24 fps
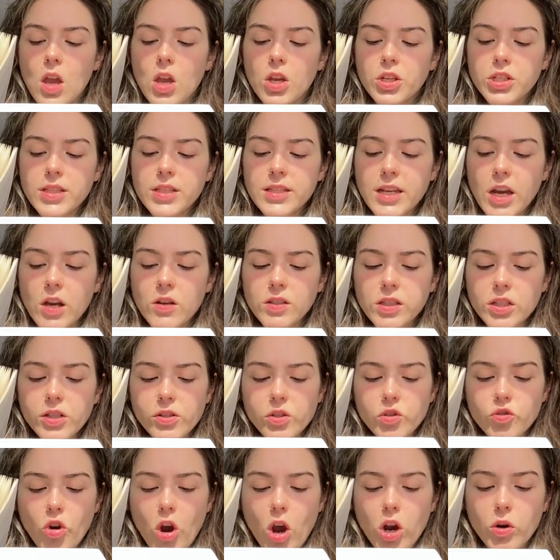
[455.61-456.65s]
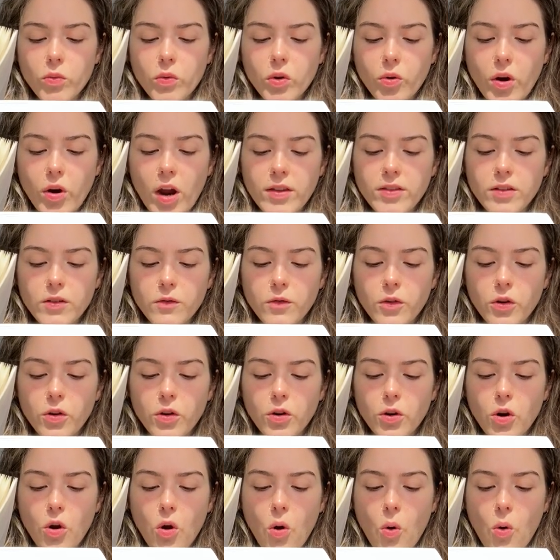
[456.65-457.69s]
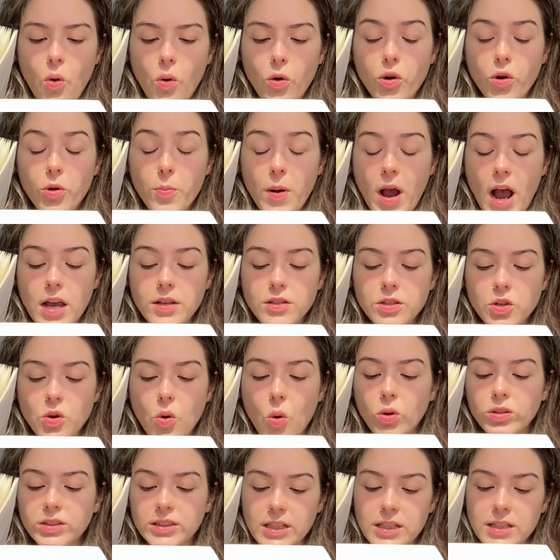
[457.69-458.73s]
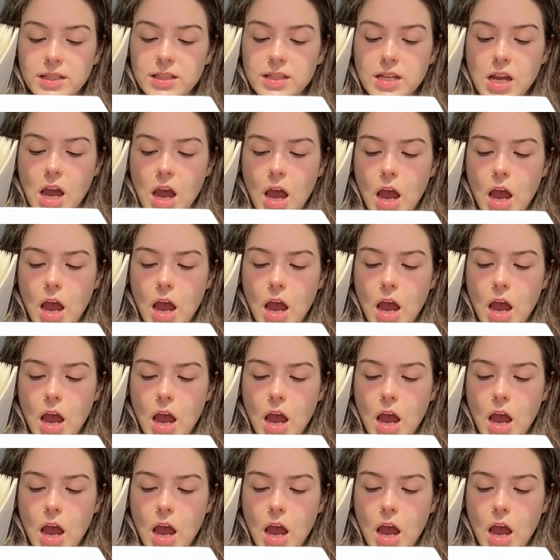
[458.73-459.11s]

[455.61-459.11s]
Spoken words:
She had scarcely a stronger regret than for her past coldness,